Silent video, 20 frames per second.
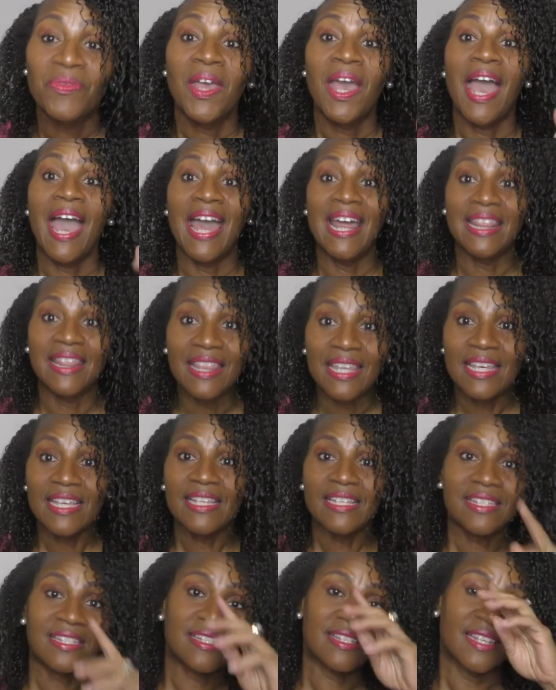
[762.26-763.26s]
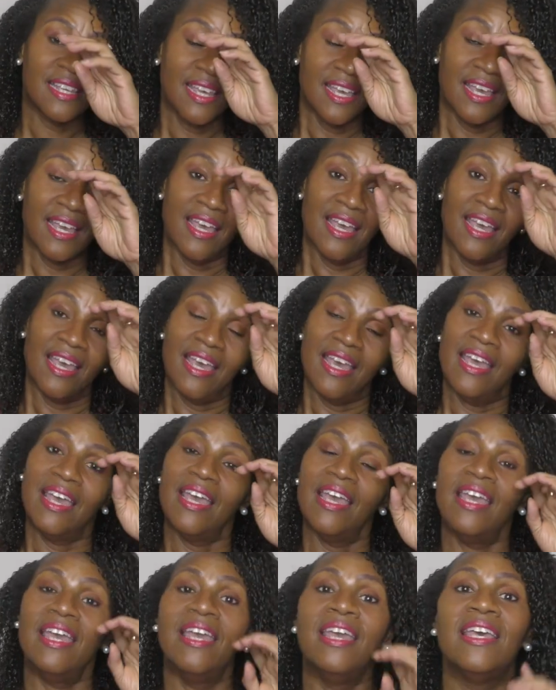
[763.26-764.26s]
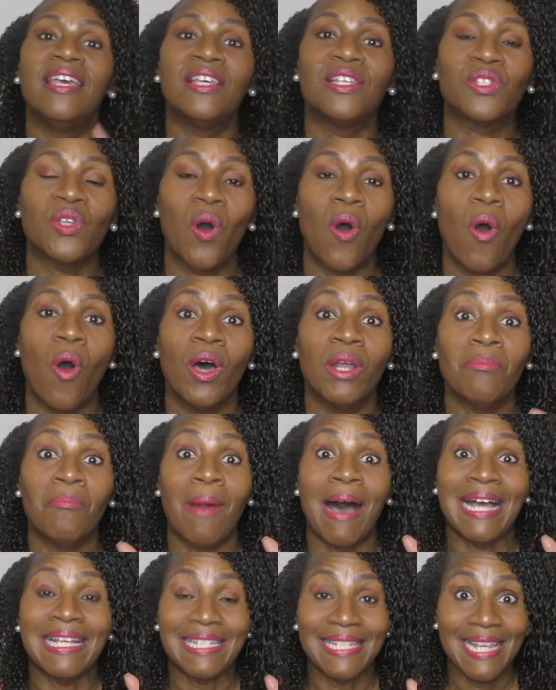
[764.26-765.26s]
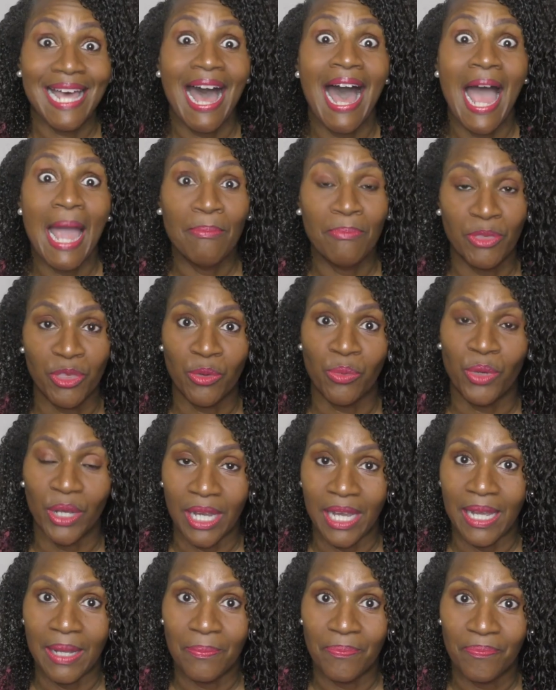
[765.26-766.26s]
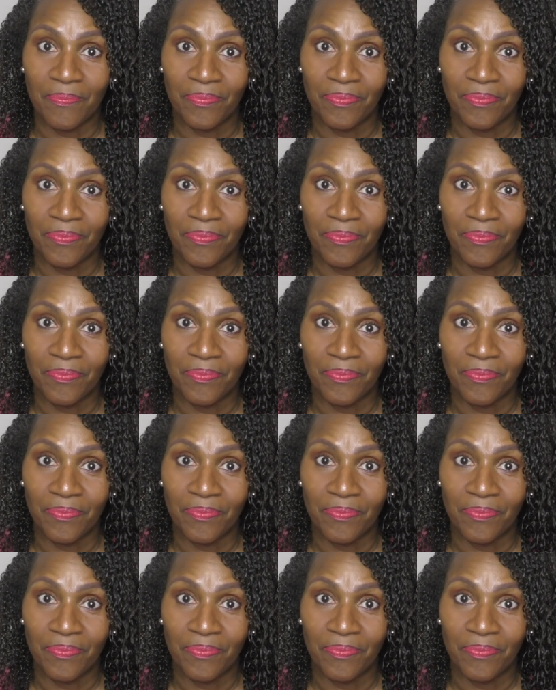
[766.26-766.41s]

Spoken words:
And this is on my type 3